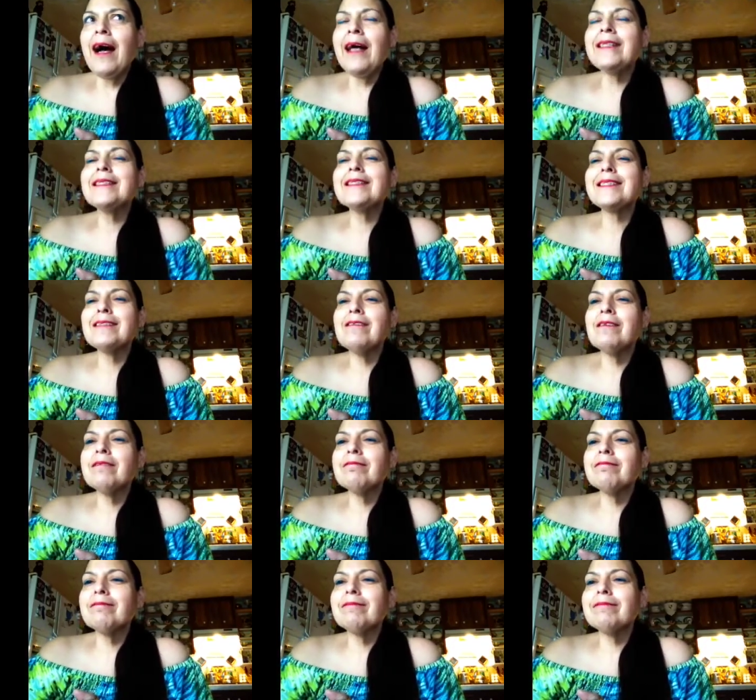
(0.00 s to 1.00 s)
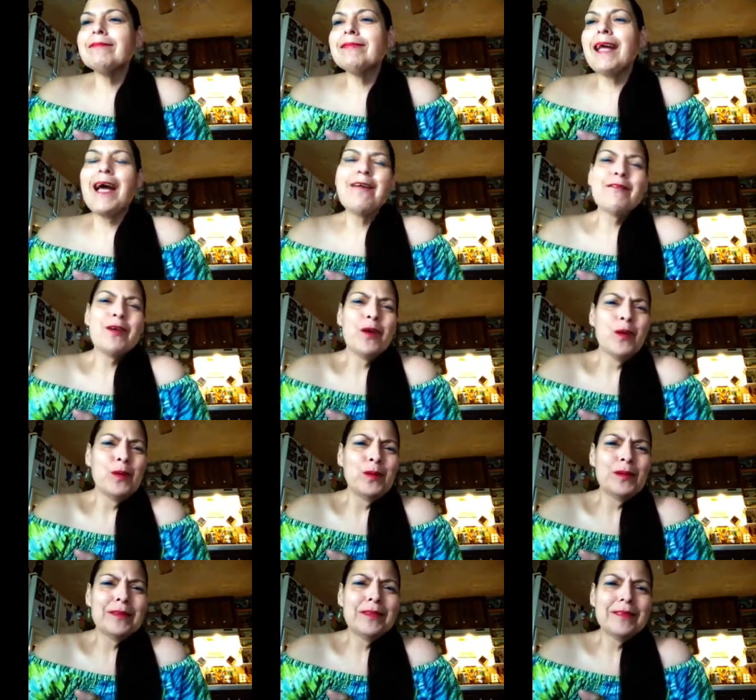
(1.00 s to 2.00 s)
I still have
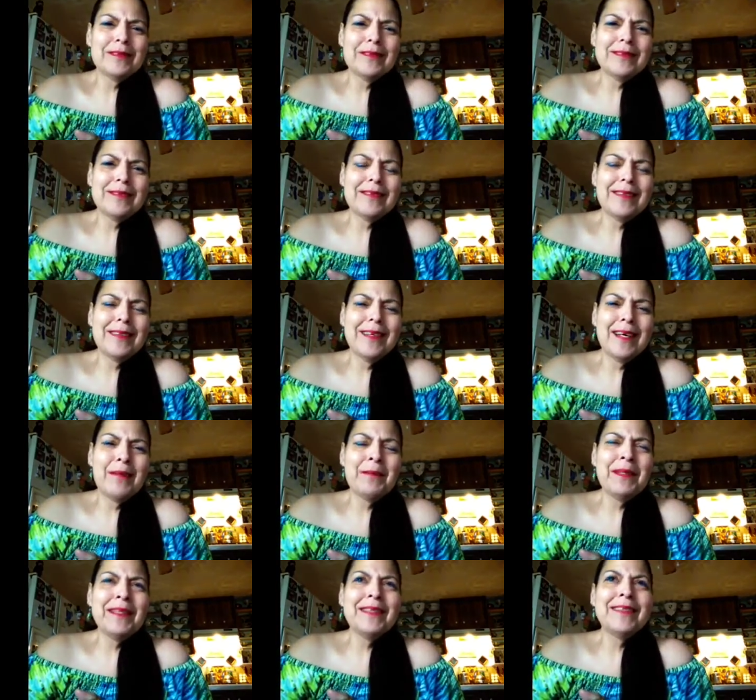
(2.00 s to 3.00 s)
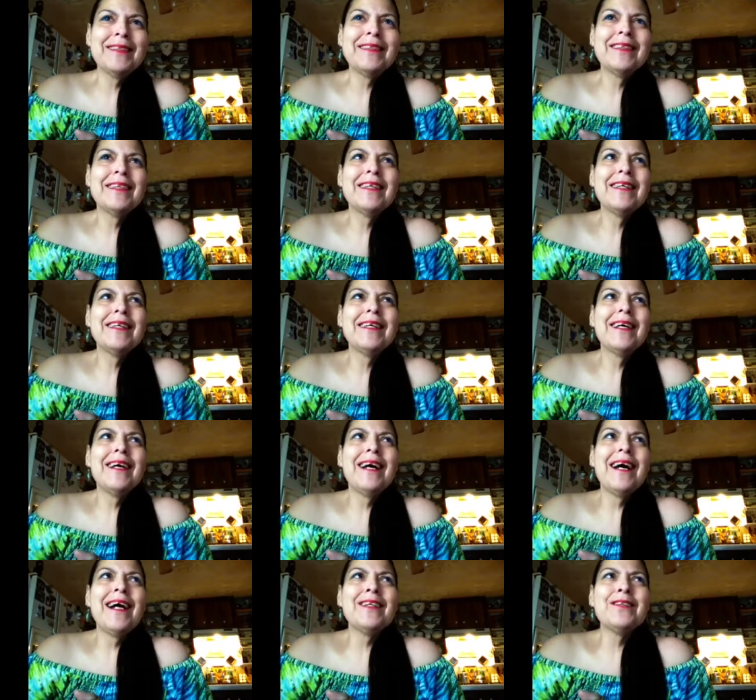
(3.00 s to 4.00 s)
goals. I mean,
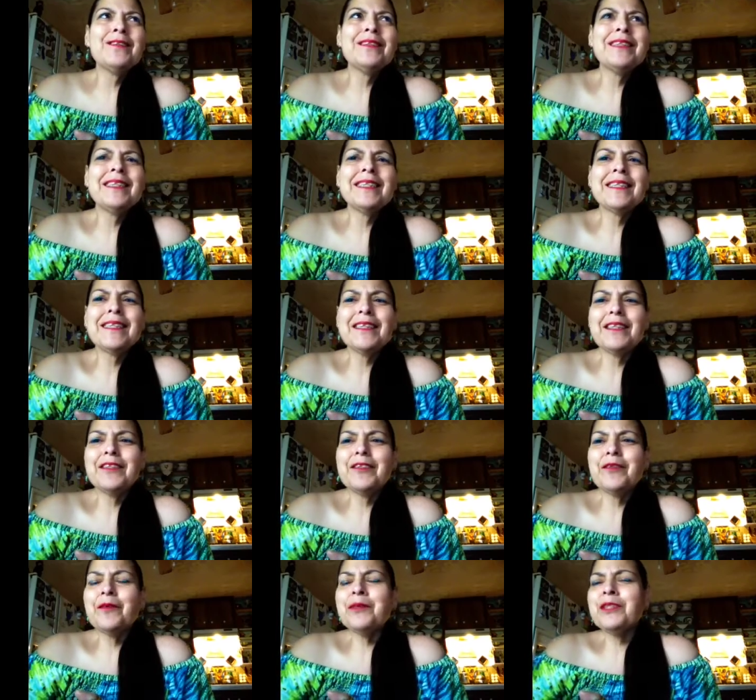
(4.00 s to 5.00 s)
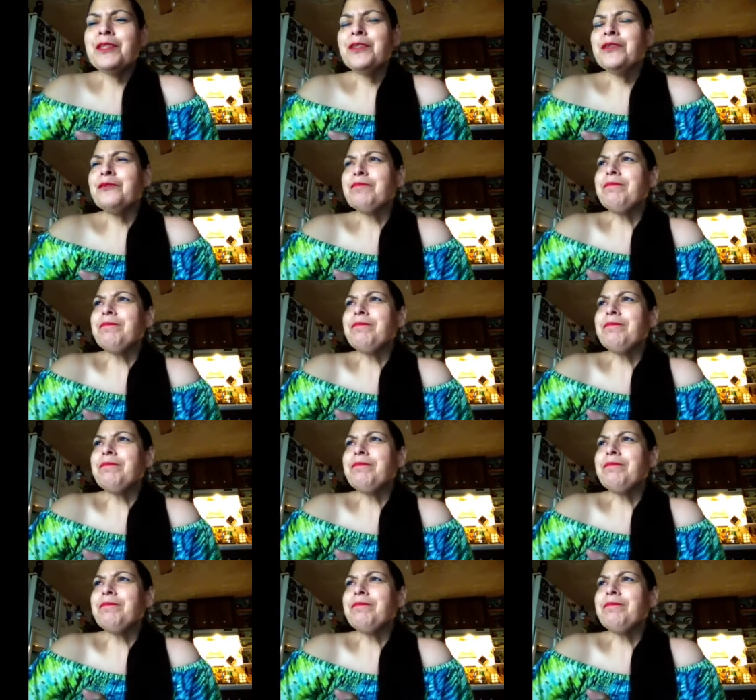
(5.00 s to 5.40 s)
I don't think when you